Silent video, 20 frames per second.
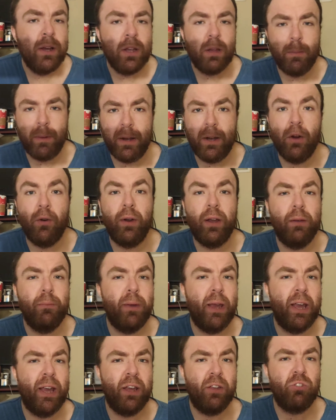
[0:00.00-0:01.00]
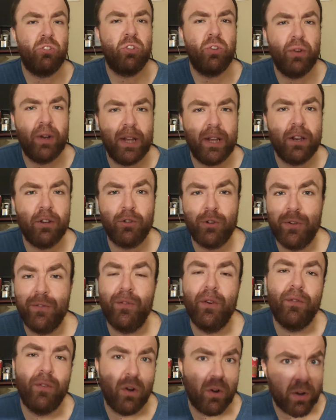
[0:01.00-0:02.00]
You may know him as Shooting the
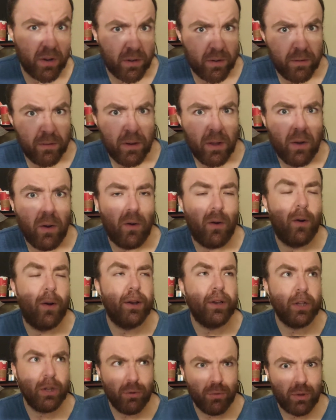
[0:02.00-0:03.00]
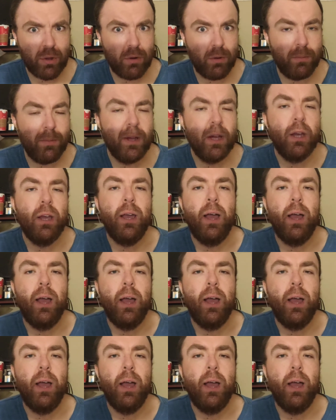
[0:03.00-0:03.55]
Truth with Art on YouTube.